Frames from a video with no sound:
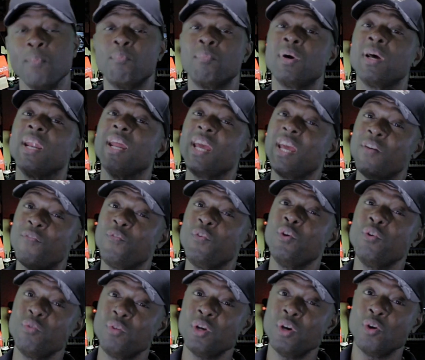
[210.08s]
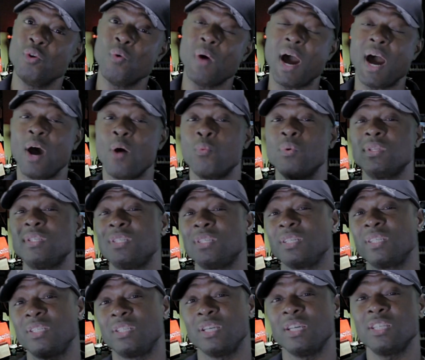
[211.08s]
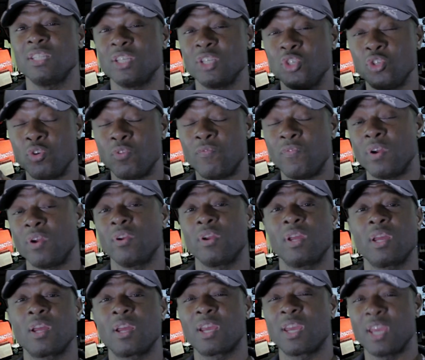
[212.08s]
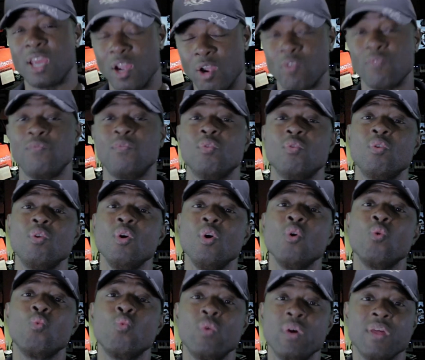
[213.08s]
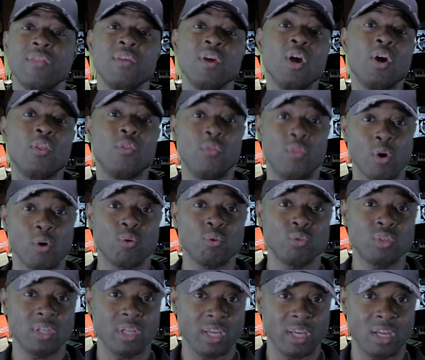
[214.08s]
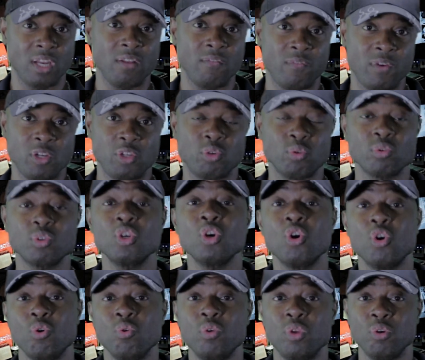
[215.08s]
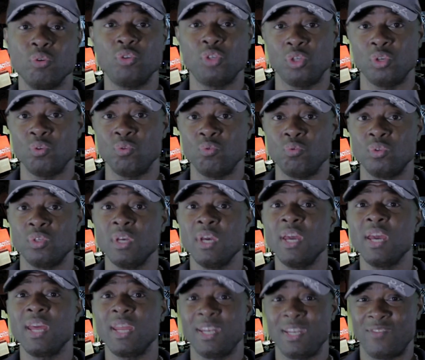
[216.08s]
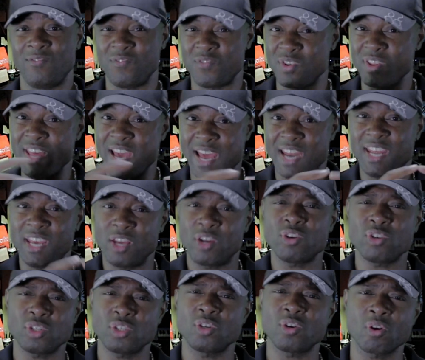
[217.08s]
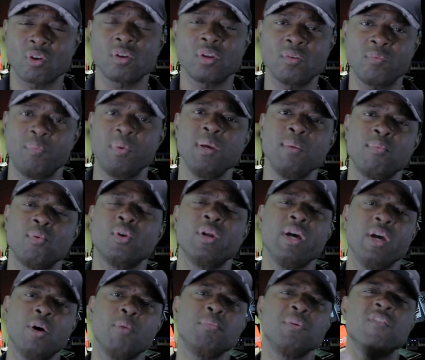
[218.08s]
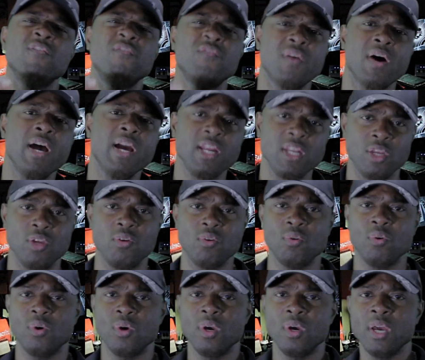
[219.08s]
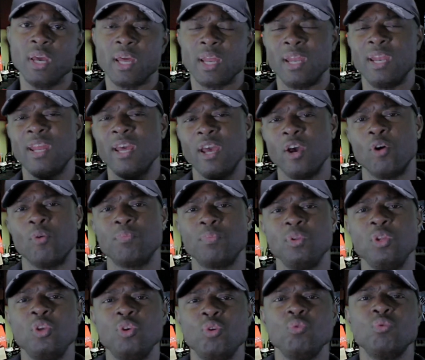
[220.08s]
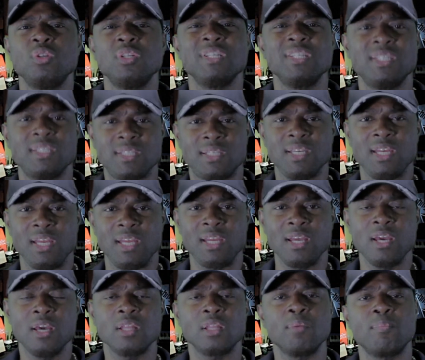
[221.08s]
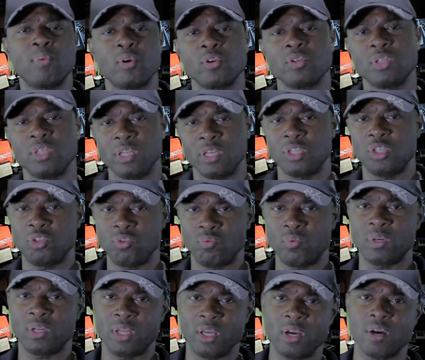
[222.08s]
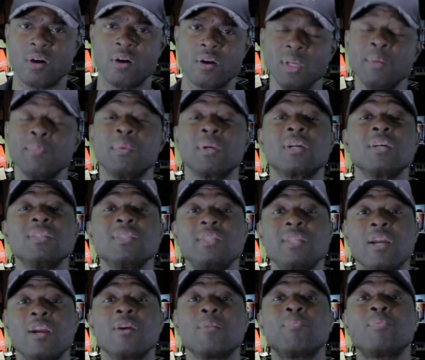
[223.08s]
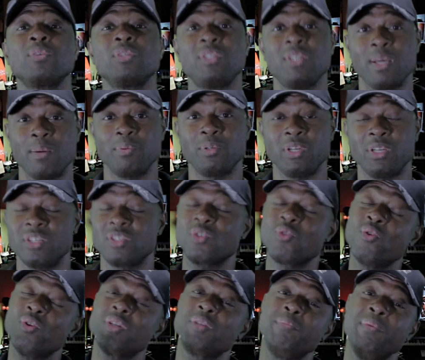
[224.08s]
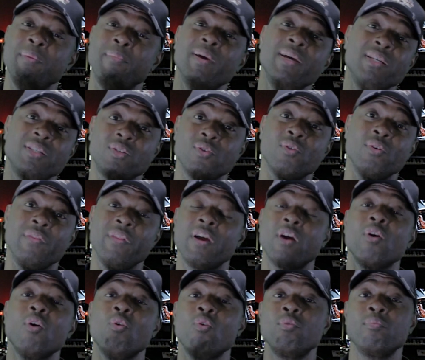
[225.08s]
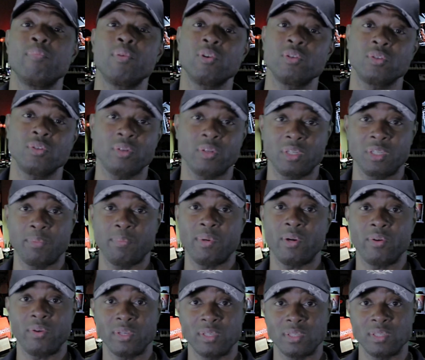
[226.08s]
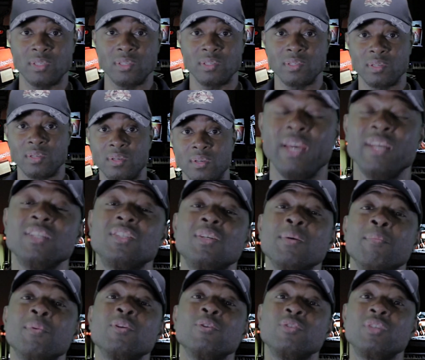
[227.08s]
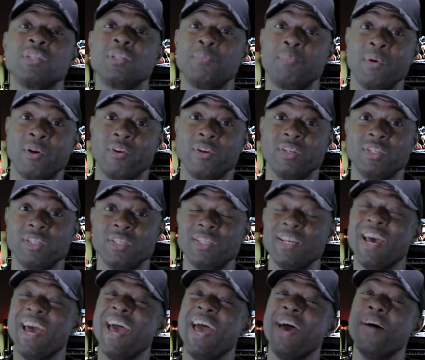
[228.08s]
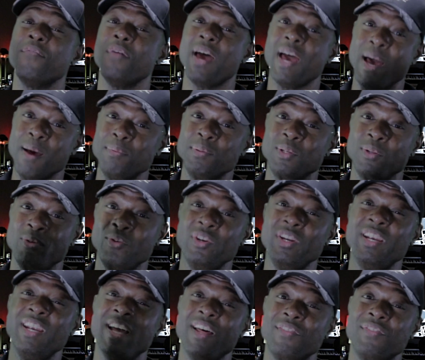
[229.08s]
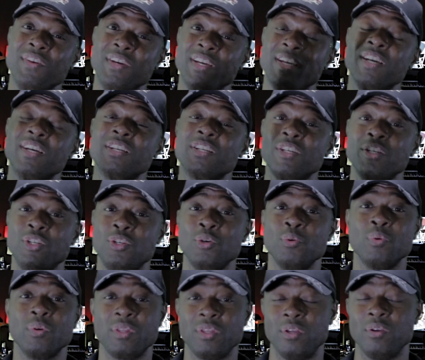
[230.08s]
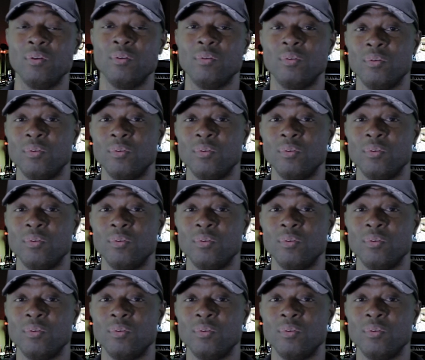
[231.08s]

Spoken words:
But if you do, I would suggest that you're very careful with those individuals who you choose for that inner circle of people to help define you and help you to see the person that you really are, because their perception is going to be based on their own personal experiences, and some of those experiences have absolutely nothing to do with you.